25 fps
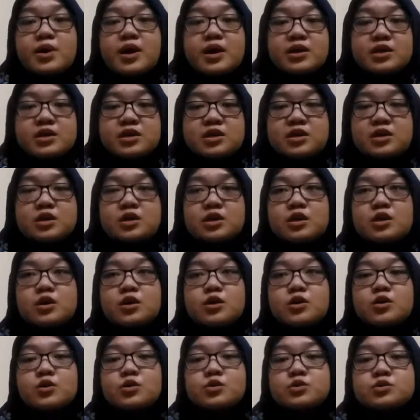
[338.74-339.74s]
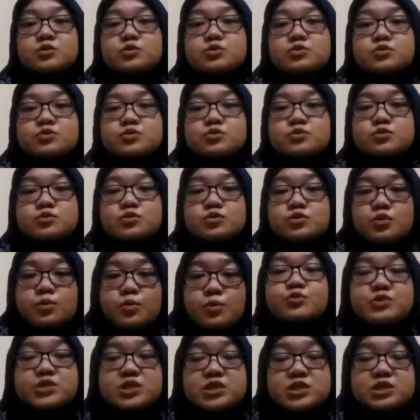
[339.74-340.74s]
money to
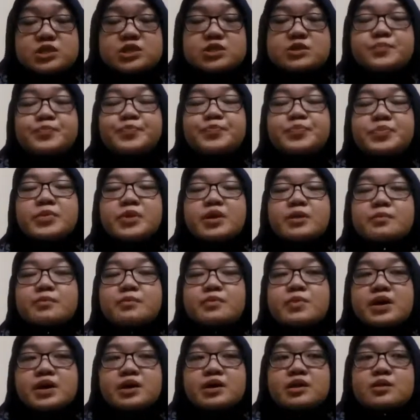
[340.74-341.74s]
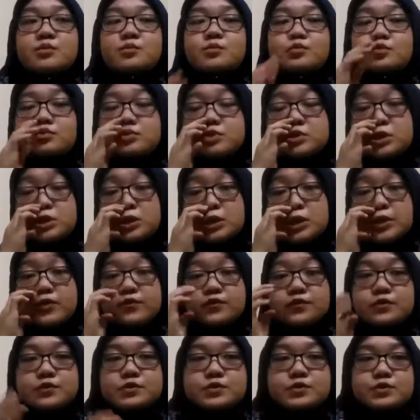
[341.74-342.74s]
Musa, but Musa
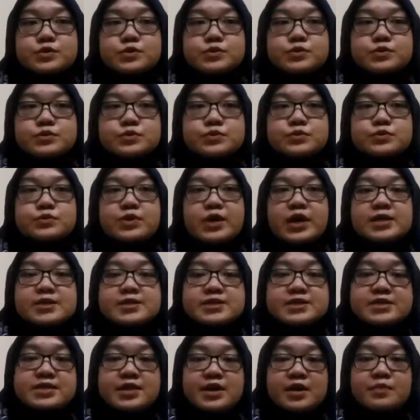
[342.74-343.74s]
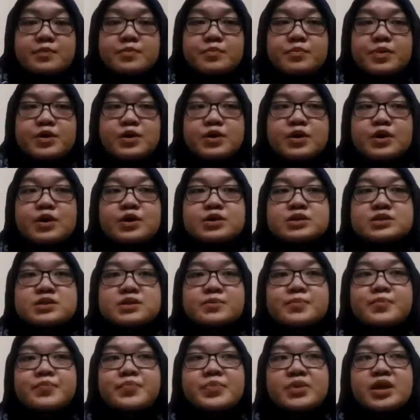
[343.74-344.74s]
refused to accept
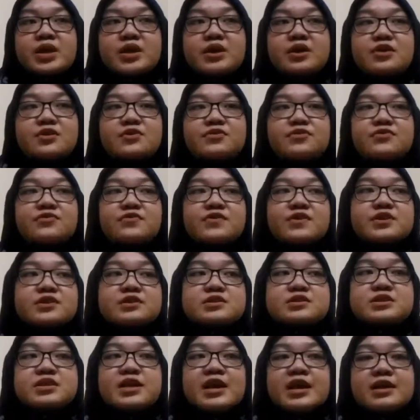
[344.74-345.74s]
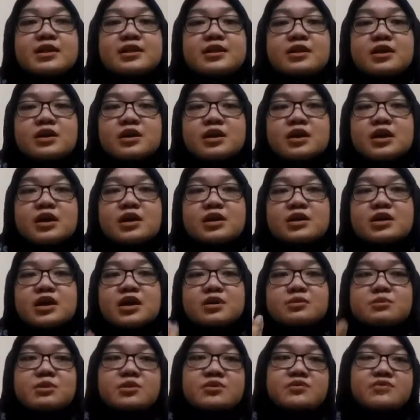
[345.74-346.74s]
because he feels that
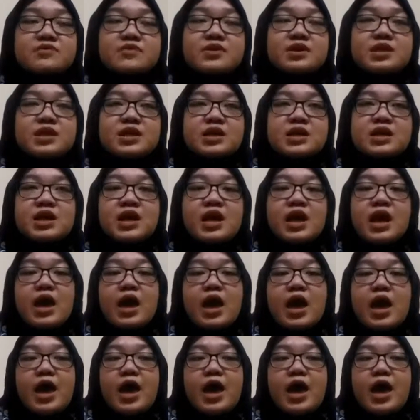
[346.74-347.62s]
Captain Phillips